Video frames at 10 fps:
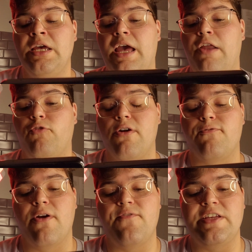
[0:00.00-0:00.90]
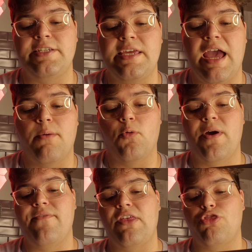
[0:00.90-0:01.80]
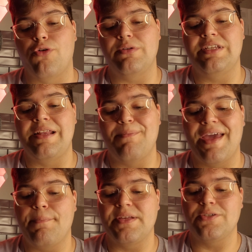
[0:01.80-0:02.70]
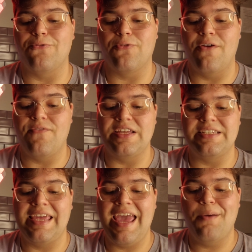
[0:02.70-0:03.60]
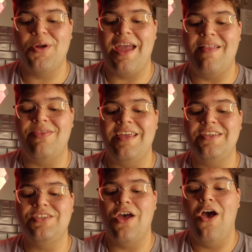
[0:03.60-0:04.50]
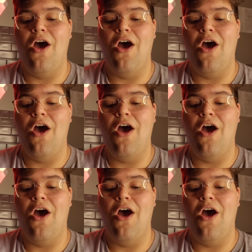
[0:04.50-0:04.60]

and for a front-facing camera, we have a 13 megapixel front-facing camera, and these